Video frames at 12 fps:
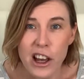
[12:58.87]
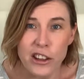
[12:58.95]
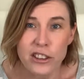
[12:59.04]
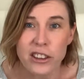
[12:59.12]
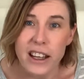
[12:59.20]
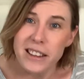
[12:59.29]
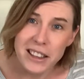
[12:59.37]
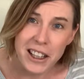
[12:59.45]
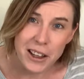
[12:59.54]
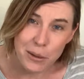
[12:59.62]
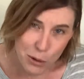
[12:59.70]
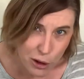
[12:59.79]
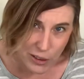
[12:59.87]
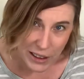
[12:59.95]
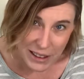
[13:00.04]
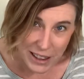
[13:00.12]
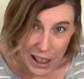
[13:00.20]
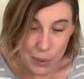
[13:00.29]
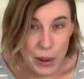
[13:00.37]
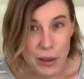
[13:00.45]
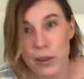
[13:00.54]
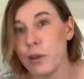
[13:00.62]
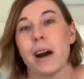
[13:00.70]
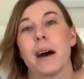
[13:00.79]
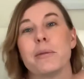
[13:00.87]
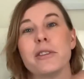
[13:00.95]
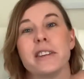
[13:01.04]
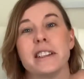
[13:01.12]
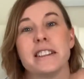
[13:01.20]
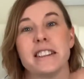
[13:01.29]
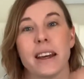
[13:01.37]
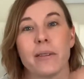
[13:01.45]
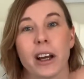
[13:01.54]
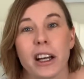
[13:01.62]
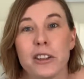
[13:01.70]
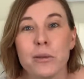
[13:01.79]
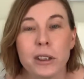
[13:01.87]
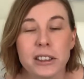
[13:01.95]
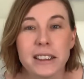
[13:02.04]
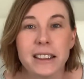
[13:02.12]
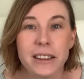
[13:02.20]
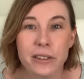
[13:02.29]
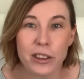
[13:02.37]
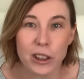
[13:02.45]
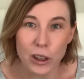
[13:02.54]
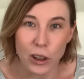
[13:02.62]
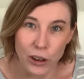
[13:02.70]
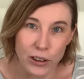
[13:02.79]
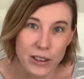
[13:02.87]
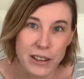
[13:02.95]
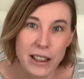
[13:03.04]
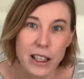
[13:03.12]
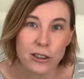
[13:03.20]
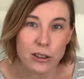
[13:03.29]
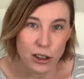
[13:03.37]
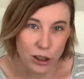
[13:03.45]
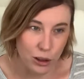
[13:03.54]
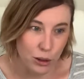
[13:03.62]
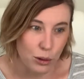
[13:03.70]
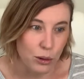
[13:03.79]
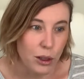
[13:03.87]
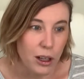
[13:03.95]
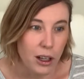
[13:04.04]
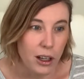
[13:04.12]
So there's another moving tip. If you are moving to Denver, you want to live close to